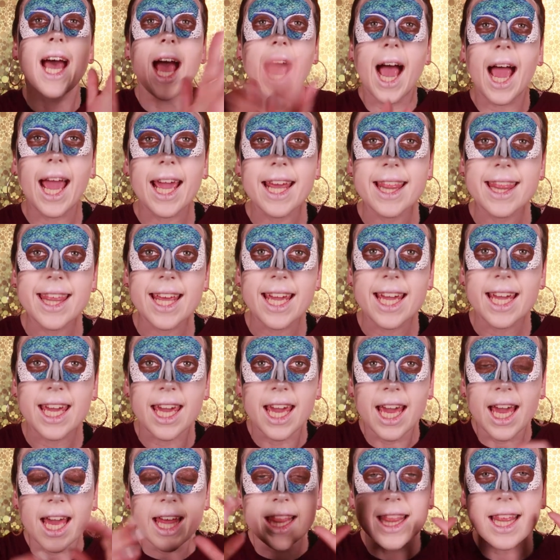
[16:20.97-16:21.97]
I think
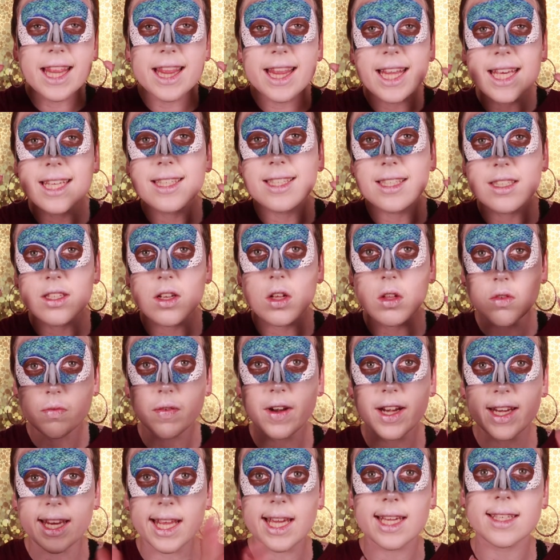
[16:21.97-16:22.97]
that this is
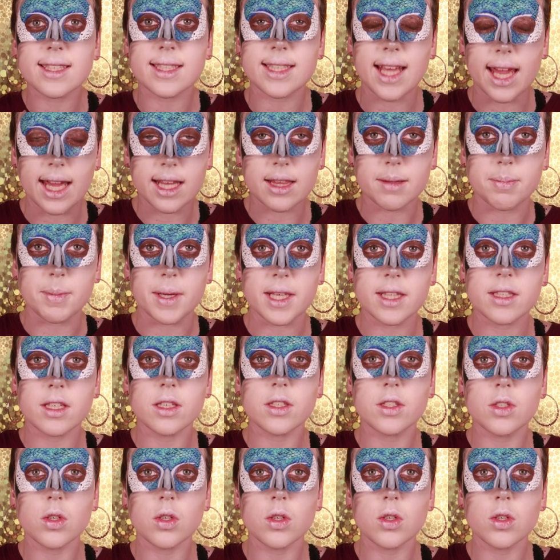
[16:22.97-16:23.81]
already a statement.